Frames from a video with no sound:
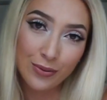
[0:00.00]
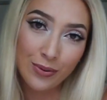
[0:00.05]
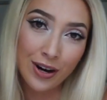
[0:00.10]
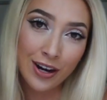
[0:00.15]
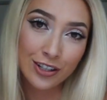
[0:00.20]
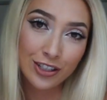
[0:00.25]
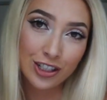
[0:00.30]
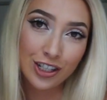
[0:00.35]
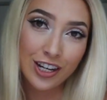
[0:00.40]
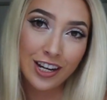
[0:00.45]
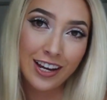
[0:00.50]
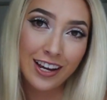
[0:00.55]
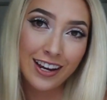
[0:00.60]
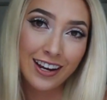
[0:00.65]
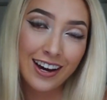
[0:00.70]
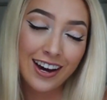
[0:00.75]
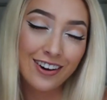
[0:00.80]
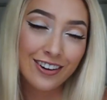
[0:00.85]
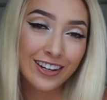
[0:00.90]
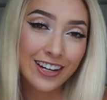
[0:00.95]

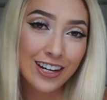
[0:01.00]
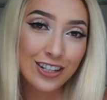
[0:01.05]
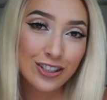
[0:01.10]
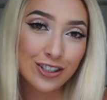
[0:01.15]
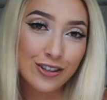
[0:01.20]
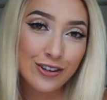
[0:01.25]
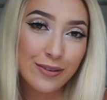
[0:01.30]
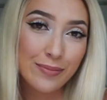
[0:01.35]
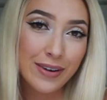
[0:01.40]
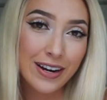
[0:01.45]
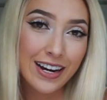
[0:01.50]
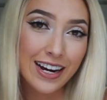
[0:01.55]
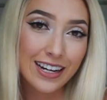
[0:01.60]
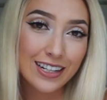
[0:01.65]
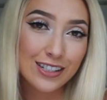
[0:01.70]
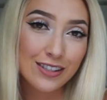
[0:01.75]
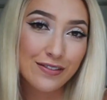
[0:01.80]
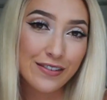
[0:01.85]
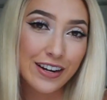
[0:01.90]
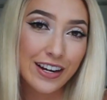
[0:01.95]
watching. I'll catch you in my
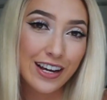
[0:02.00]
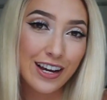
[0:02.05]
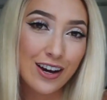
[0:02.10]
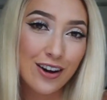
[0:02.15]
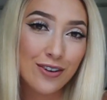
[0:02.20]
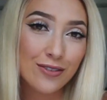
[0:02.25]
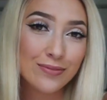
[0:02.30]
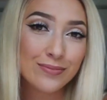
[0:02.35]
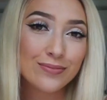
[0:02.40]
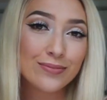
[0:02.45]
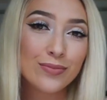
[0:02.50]
next video.